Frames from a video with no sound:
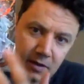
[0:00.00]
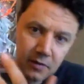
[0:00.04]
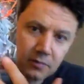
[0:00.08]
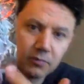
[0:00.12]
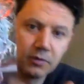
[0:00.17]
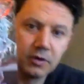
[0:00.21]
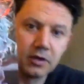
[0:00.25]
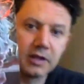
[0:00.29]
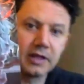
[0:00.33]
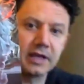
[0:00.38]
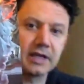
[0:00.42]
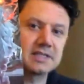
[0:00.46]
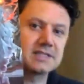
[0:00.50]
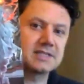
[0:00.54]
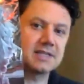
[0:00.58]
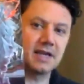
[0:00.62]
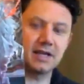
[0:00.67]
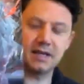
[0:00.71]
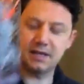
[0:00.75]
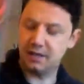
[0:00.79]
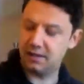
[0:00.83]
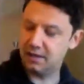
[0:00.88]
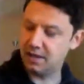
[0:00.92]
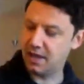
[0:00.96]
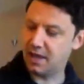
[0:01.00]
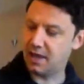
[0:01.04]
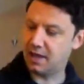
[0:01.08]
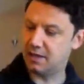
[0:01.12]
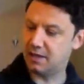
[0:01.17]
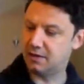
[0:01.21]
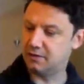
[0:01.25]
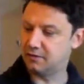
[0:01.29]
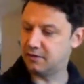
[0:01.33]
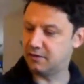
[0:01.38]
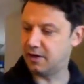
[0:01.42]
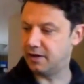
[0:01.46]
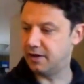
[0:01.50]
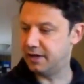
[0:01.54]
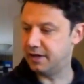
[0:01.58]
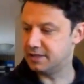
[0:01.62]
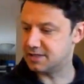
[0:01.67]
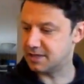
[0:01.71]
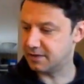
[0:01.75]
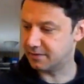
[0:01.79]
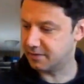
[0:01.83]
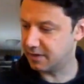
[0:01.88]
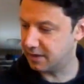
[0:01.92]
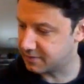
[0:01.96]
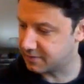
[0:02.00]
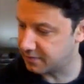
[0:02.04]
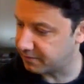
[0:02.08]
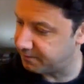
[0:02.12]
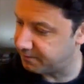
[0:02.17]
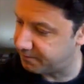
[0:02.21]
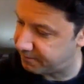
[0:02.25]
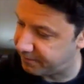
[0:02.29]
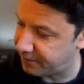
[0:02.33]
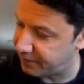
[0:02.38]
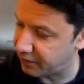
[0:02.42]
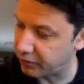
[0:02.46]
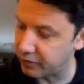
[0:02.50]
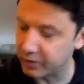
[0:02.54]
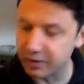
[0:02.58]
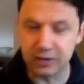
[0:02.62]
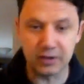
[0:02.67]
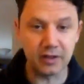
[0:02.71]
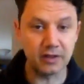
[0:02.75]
really exciting. And it's a villain